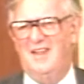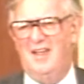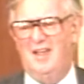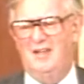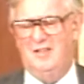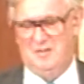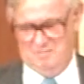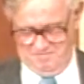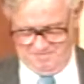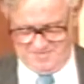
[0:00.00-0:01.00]

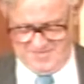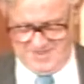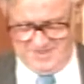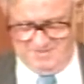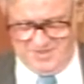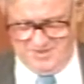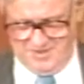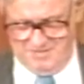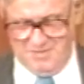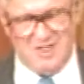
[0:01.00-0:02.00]
And
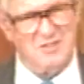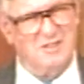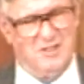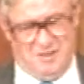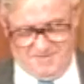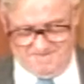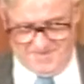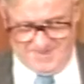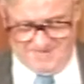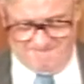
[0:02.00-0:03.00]
Pearson blushed a little
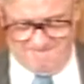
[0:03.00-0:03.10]
bit